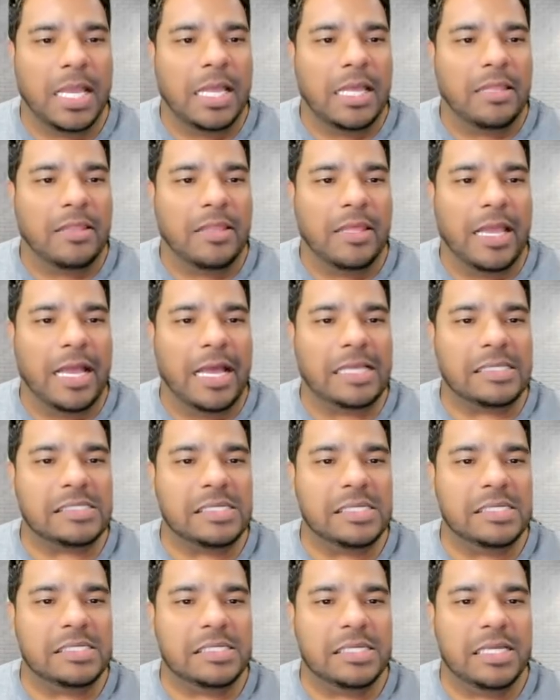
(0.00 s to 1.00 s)
The S
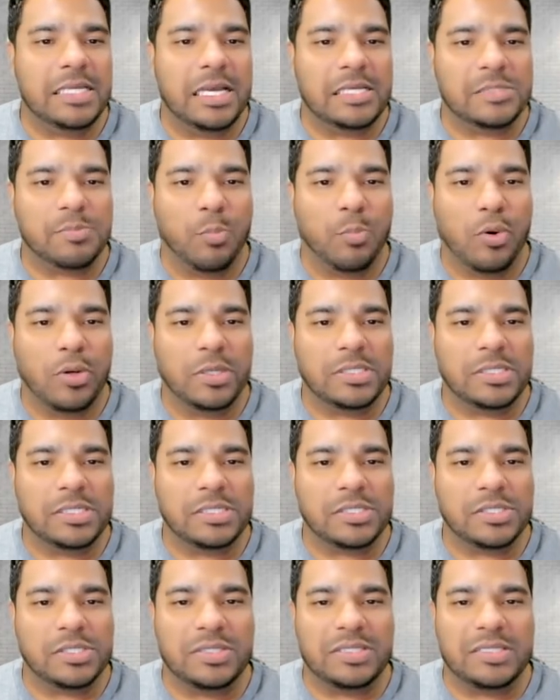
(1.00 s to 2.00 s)
E C has pointed
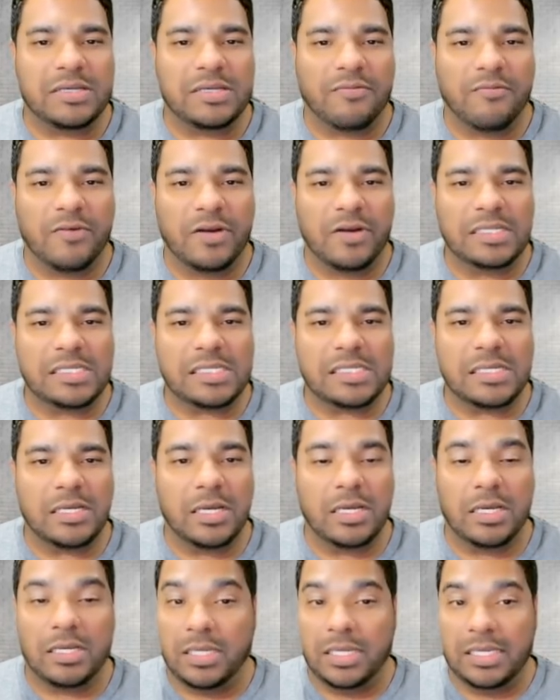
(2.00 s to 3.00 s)
to different
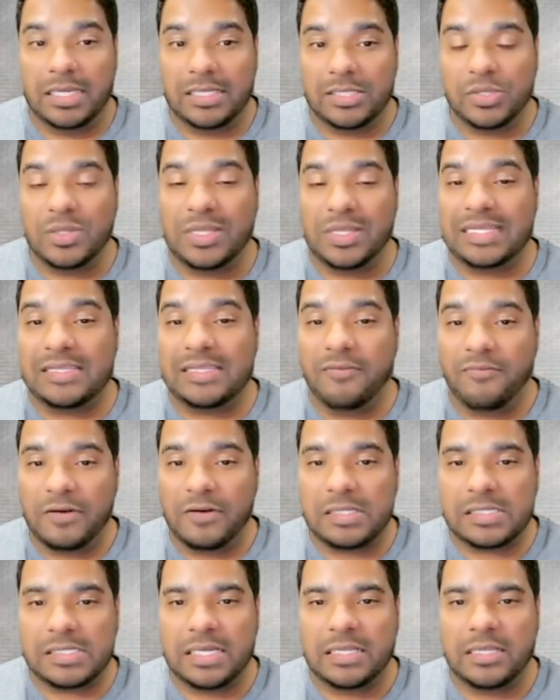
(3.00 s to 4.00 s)
uh, to the
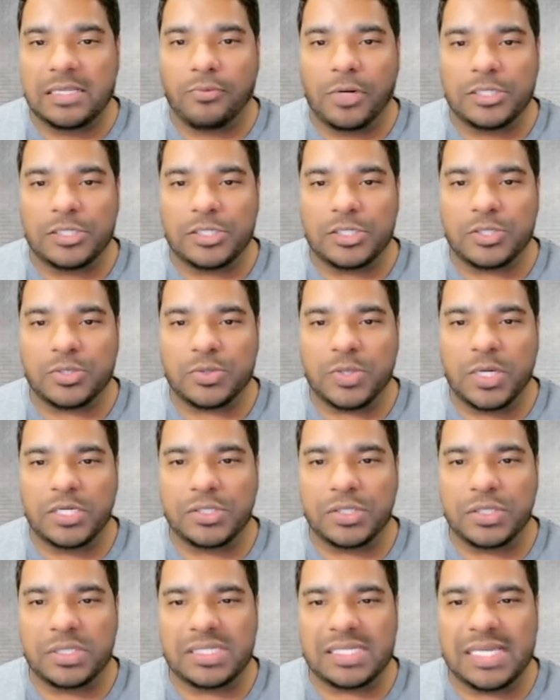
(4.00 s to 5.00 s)
difference in the
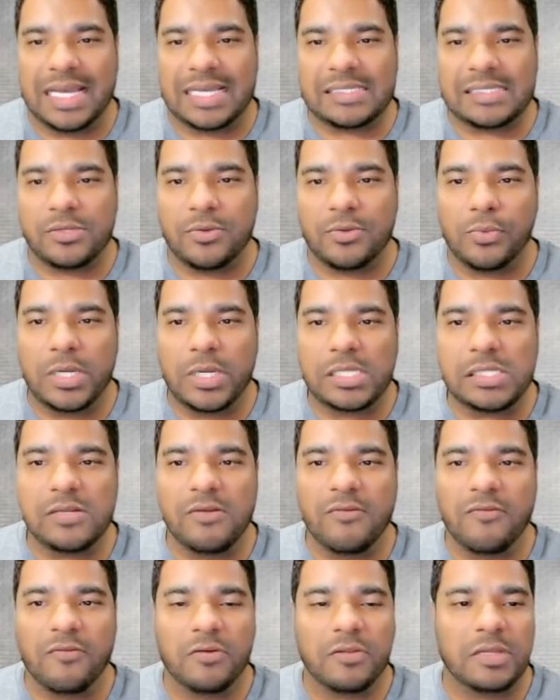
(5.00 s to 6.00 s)
registrations as the
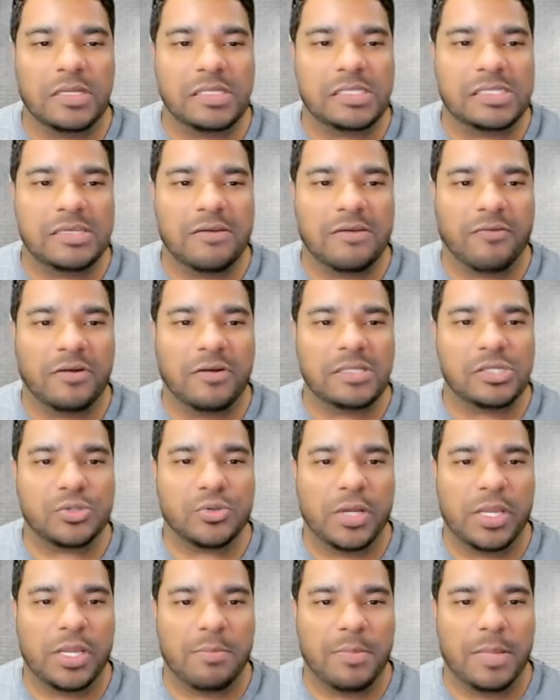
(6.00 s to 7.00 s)
reason for the different
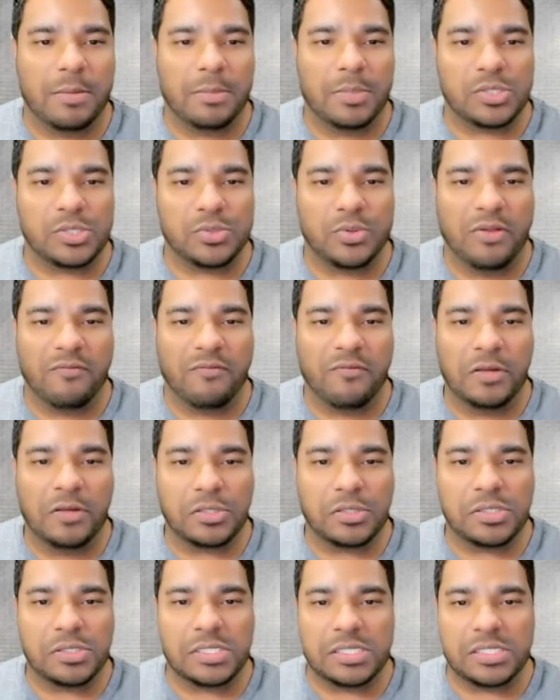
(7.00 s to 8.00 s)
treatment between
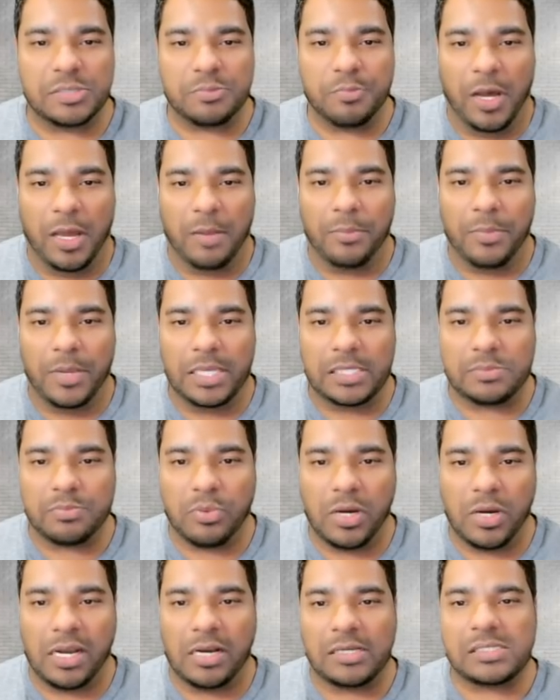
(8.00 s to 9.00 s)
futures and spot-based
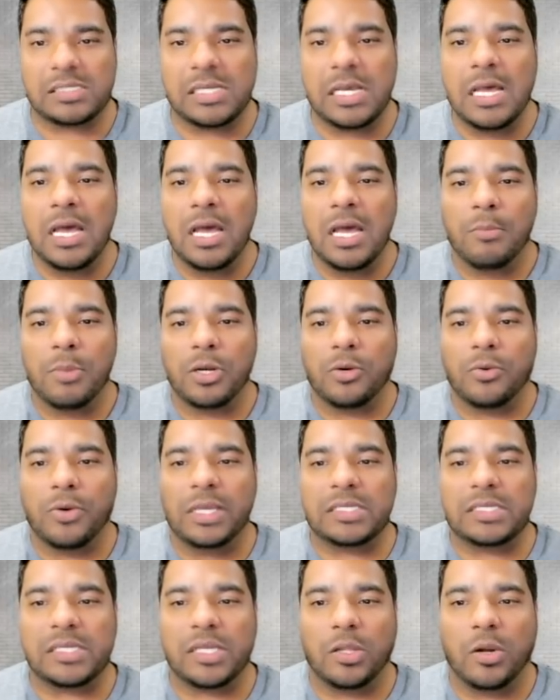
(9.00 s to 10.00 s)
products, but
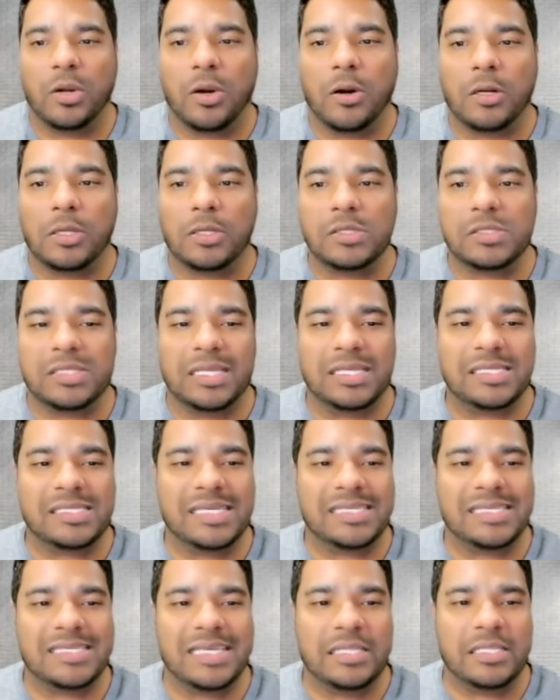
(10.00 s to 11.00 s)
Grayscale argues this
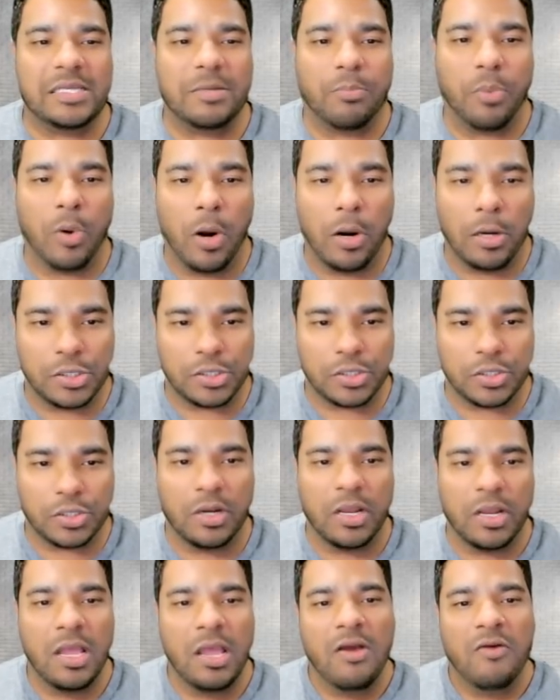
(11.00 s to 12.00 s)
is a
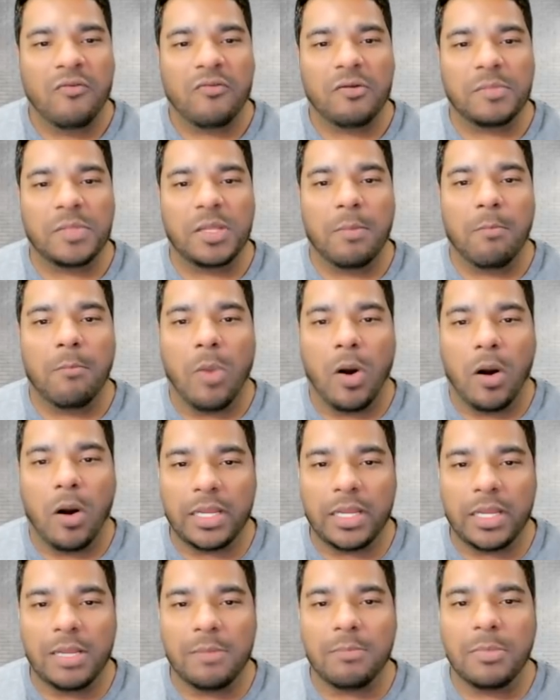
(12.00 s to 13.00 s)
departure from the
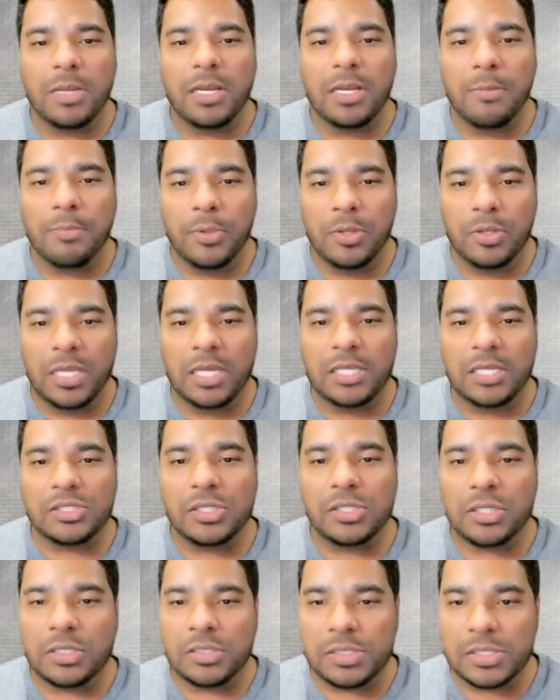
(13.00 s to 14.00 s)
market
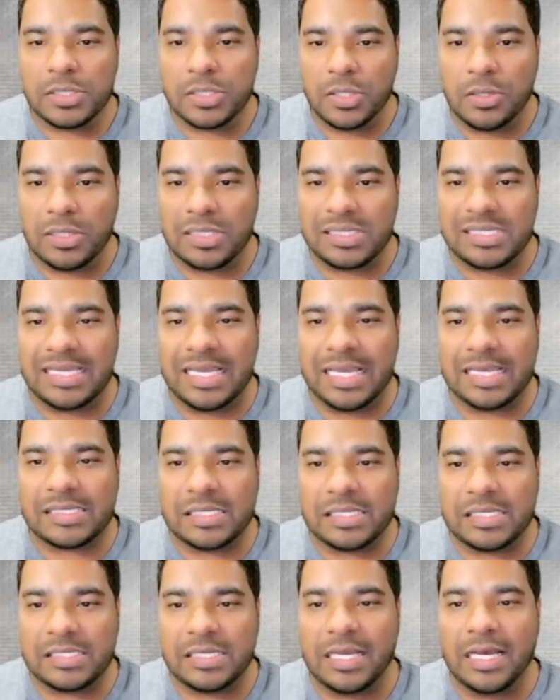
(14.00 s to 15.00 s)
manipulation concerns the S
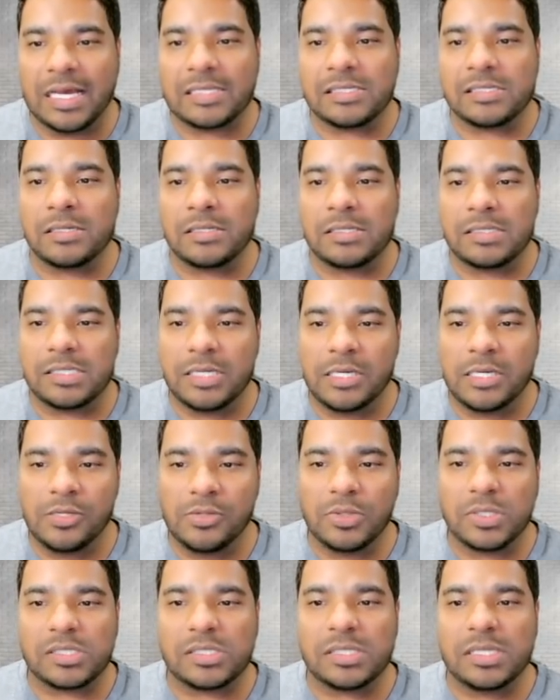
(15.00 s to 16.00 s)
E C has
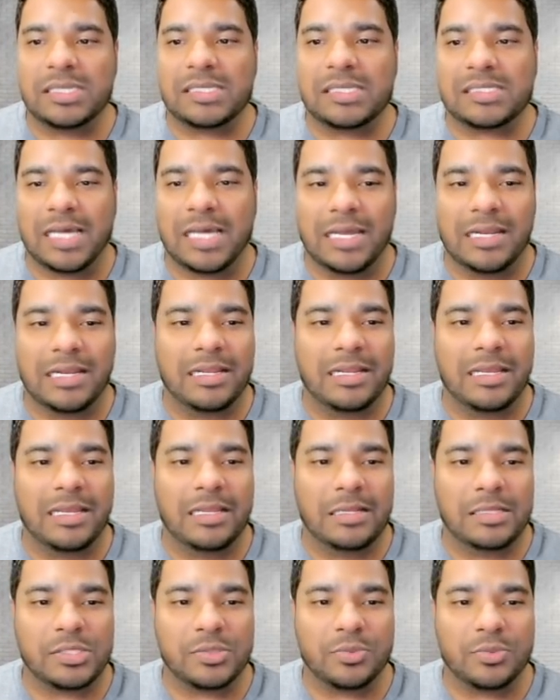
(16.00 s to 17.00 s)
continuously cited in
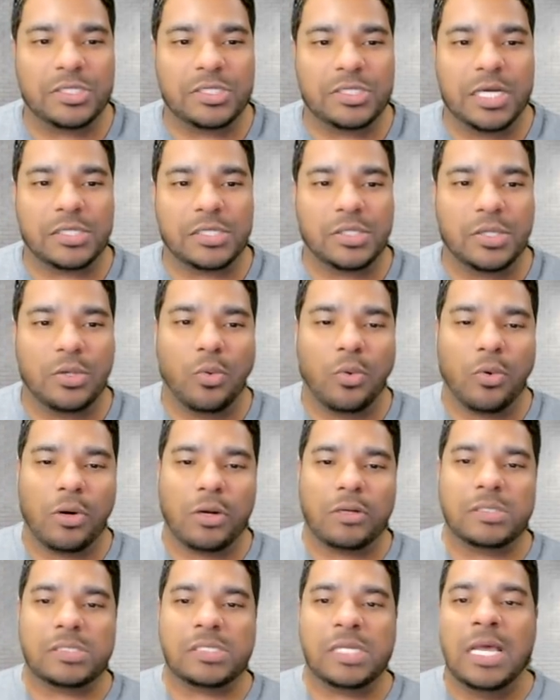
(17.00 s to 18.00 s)
its rejection
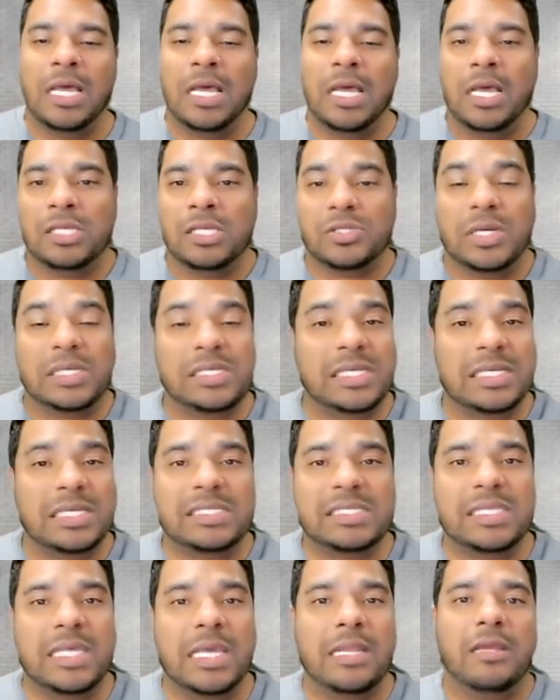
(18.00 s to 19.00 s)
orders. So as I
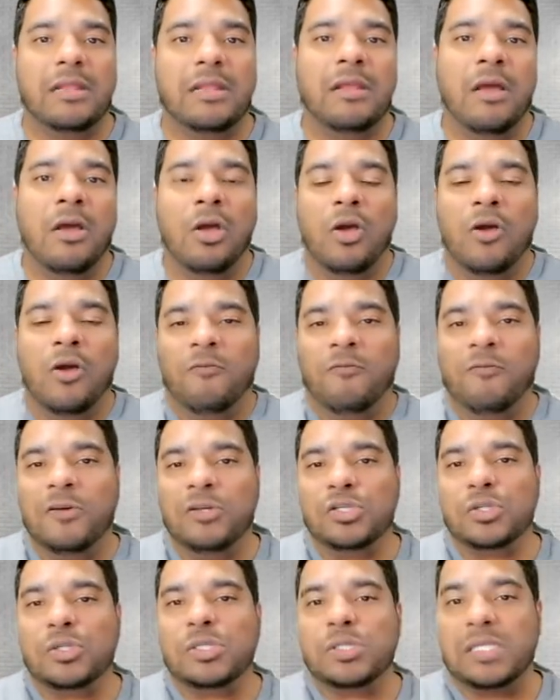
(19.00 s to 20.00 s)
stated,
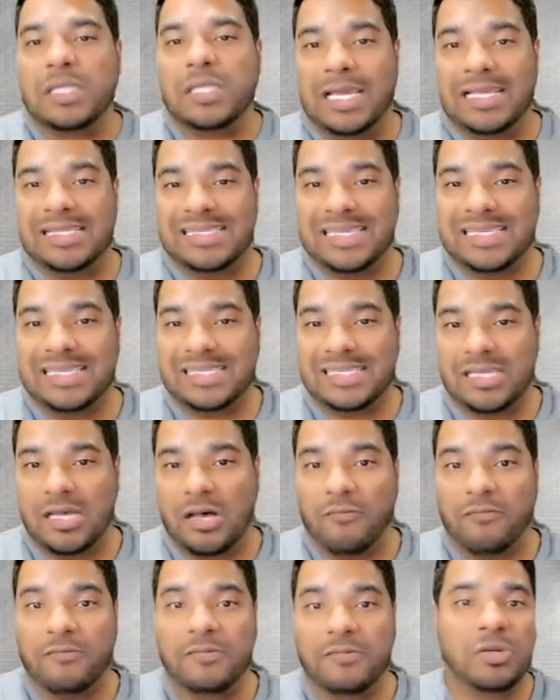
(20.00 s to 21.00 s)
futures lends
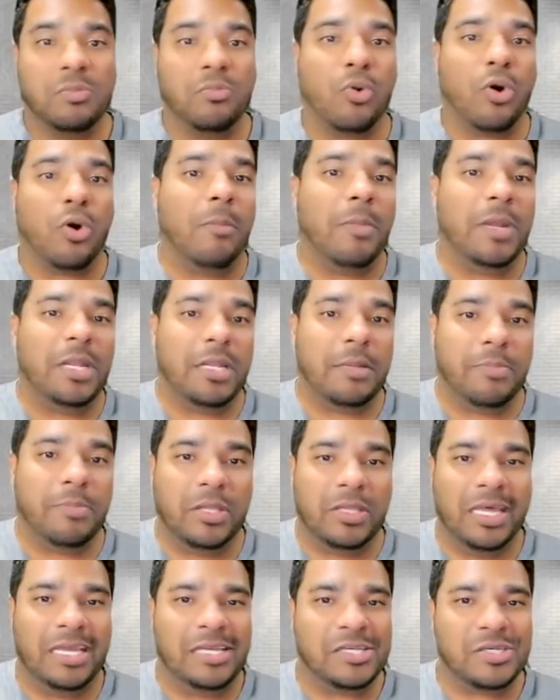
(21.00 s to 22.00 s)
itself to more
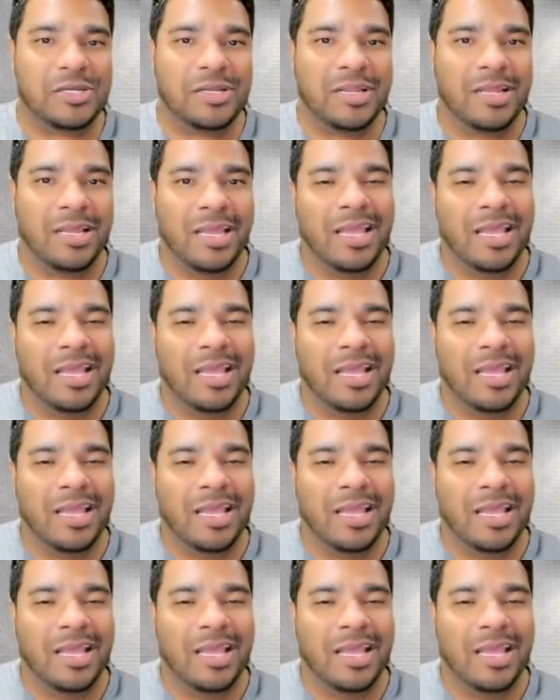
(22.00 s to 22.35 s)
manipulation.